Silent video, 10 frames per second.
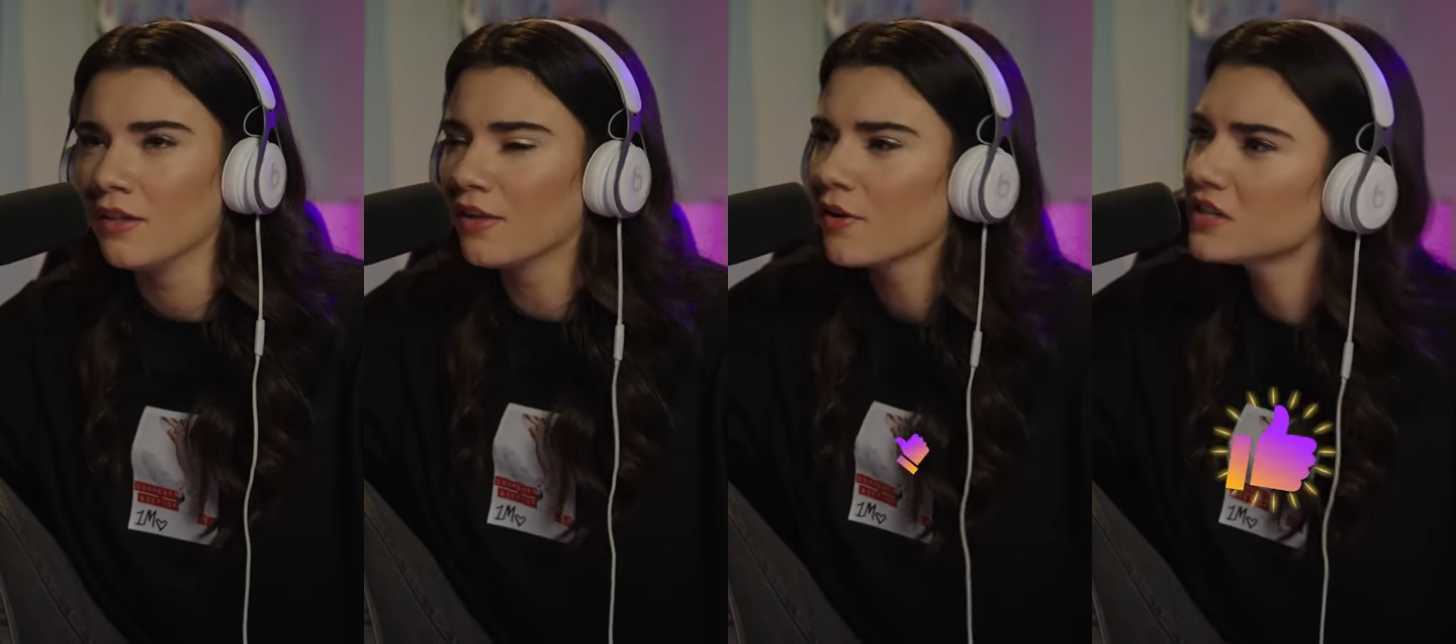
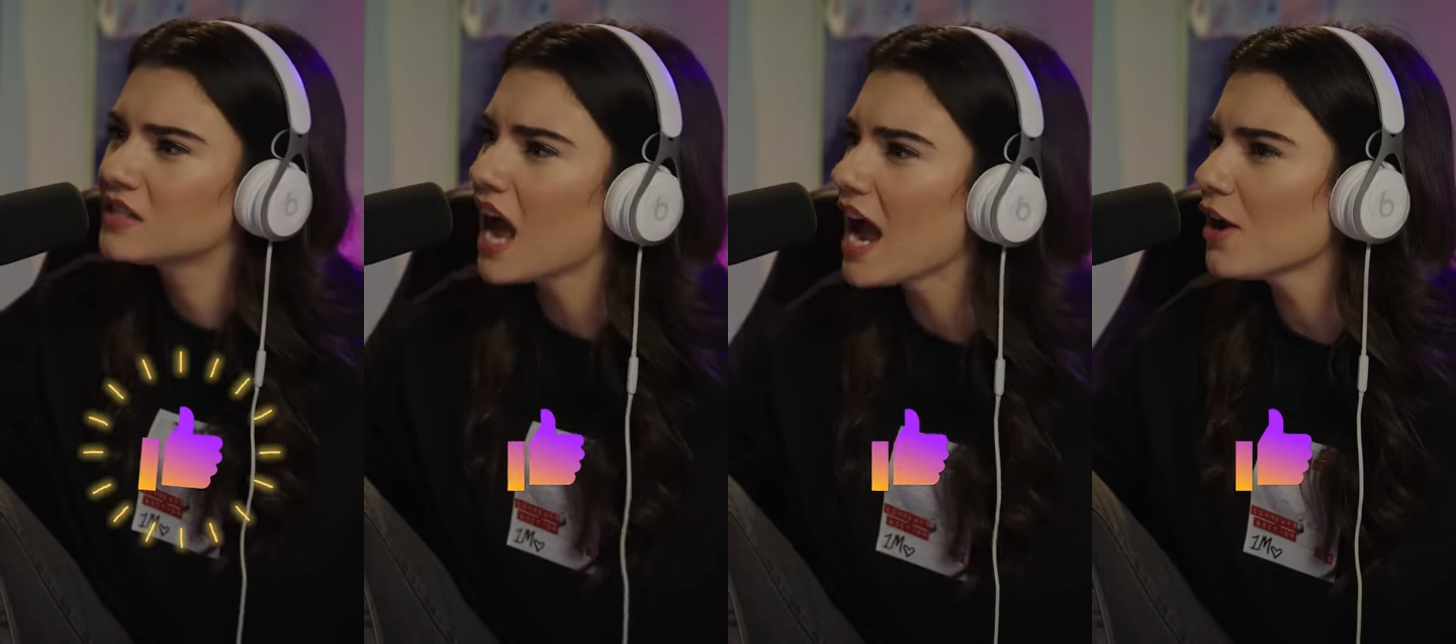Their
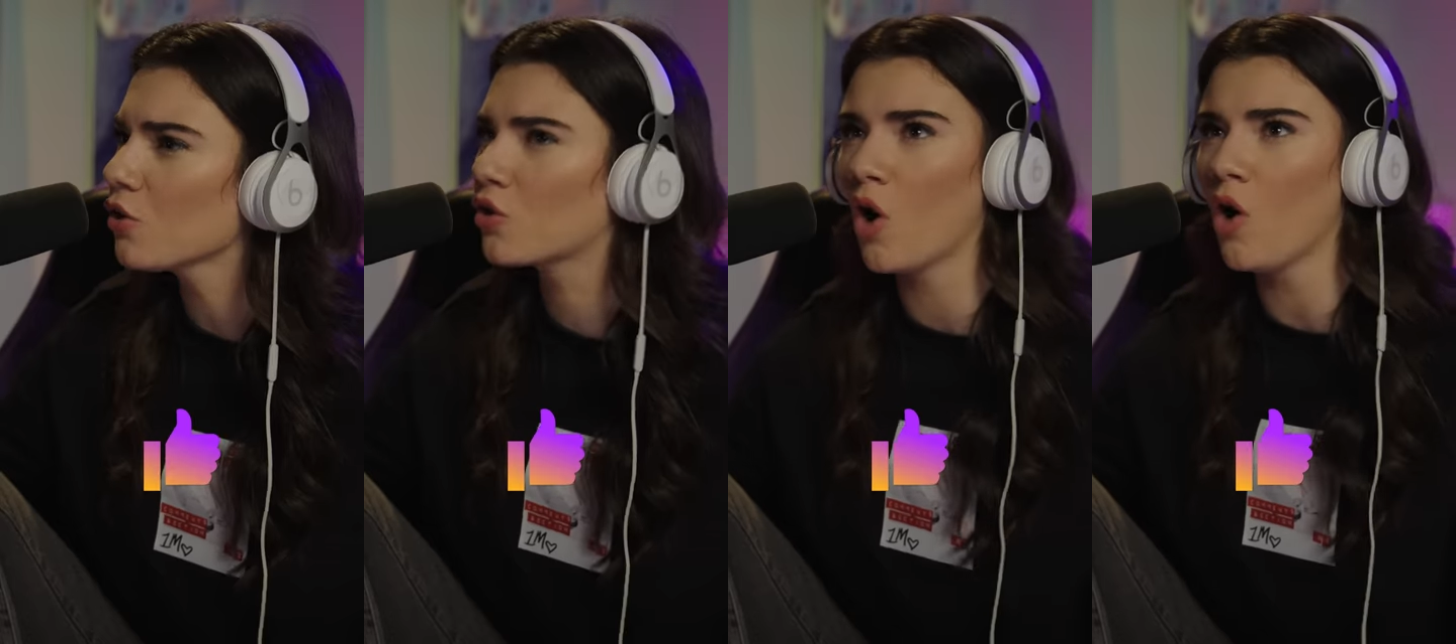
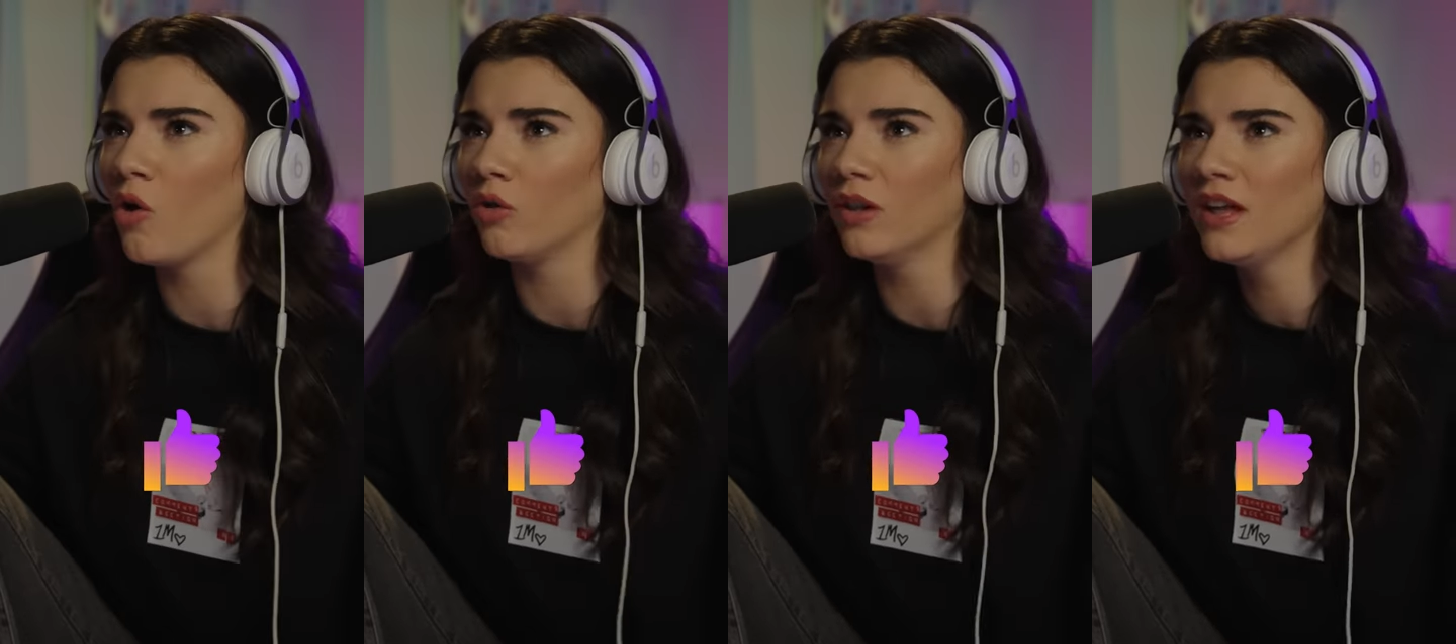entire
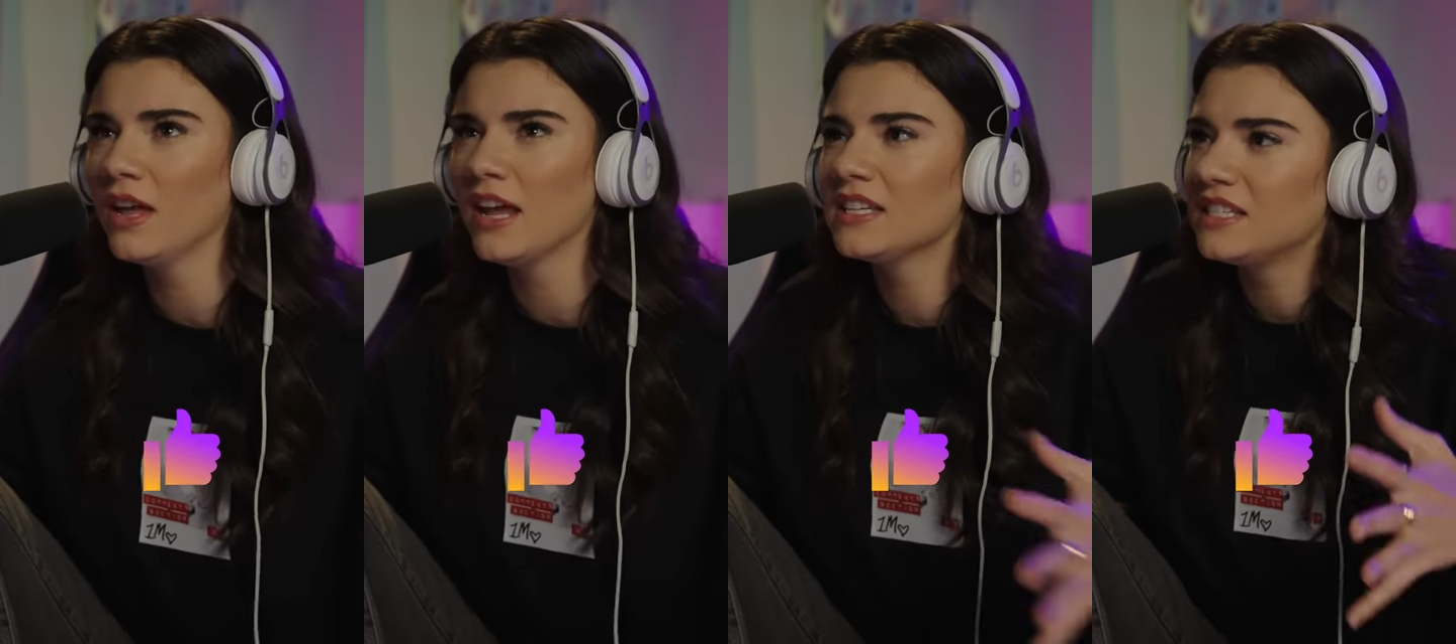goal
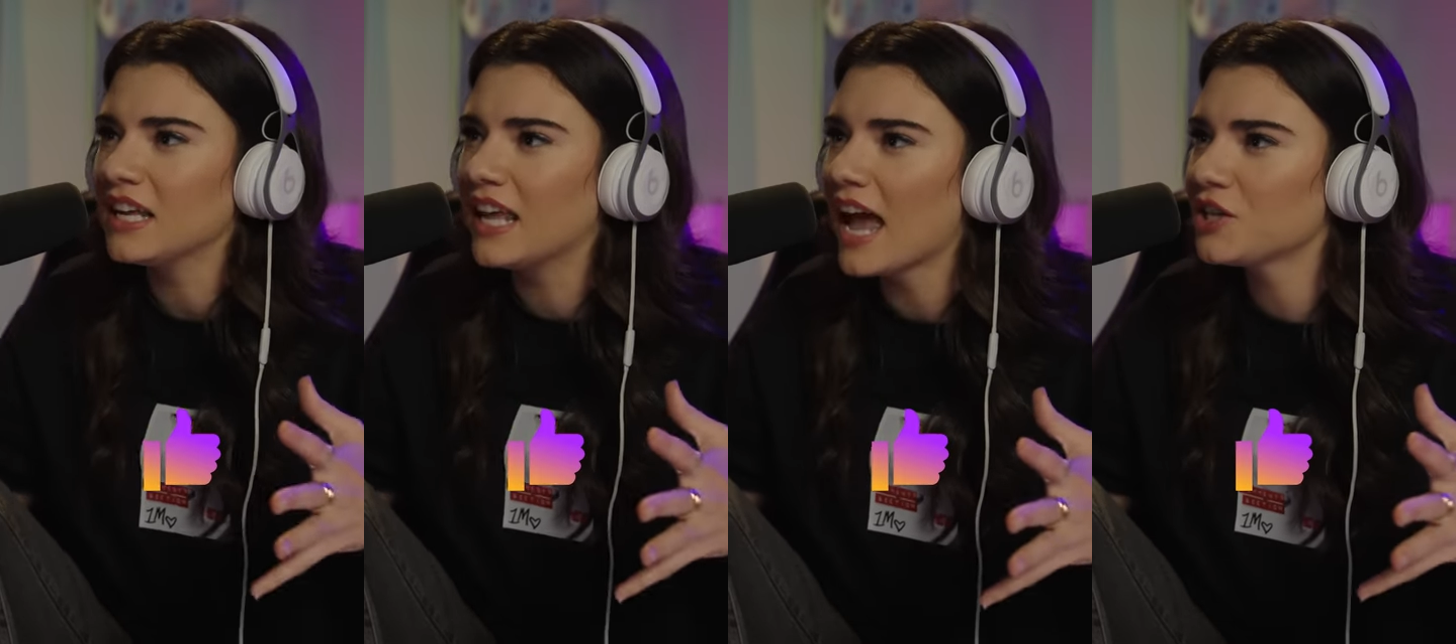is
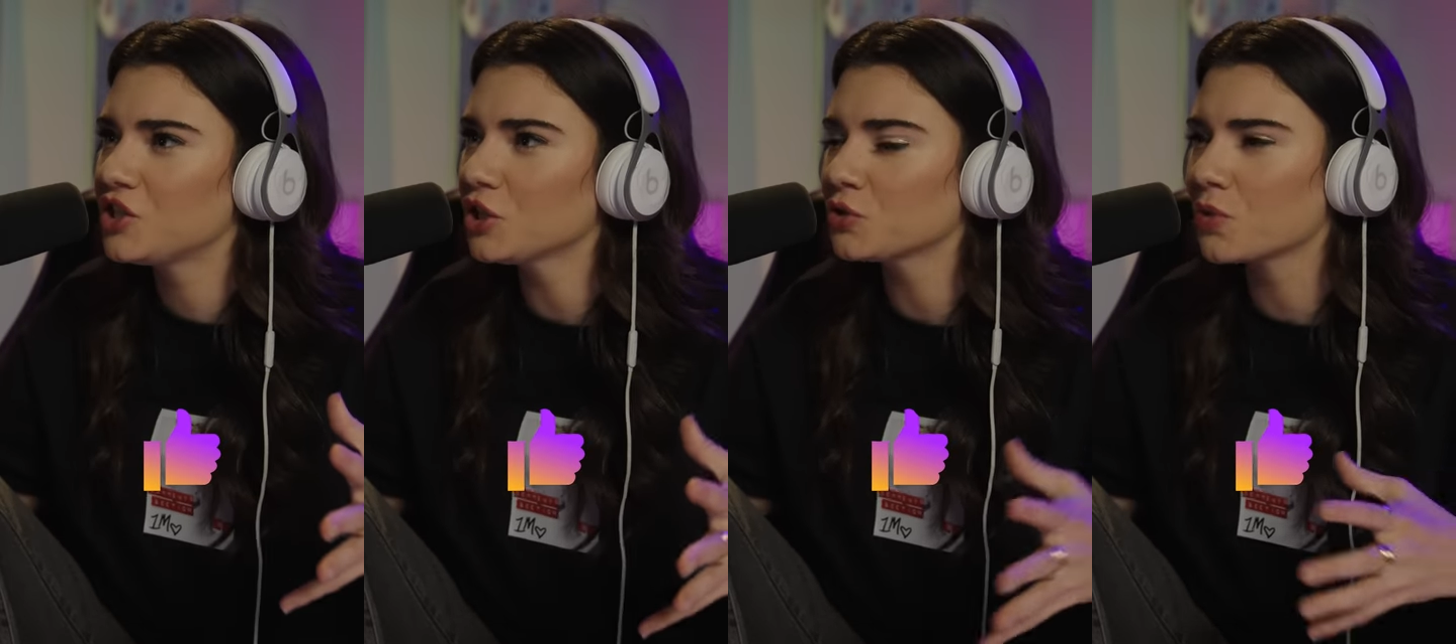to get
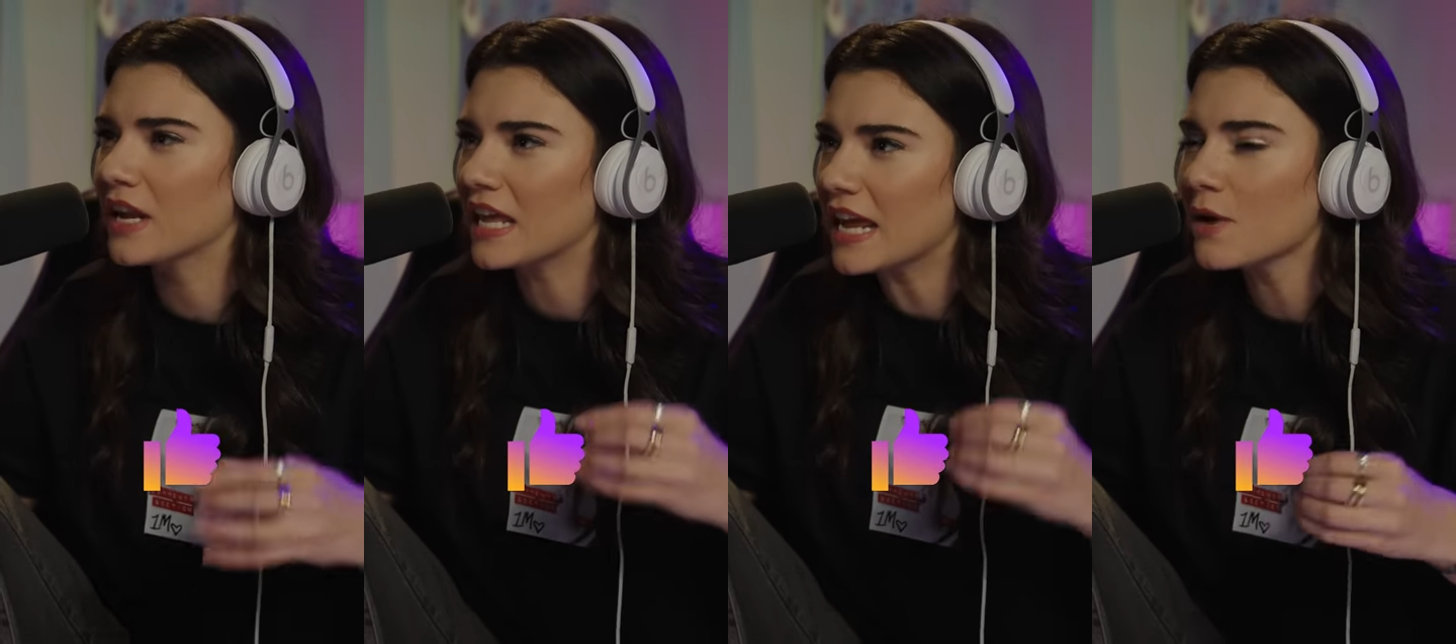children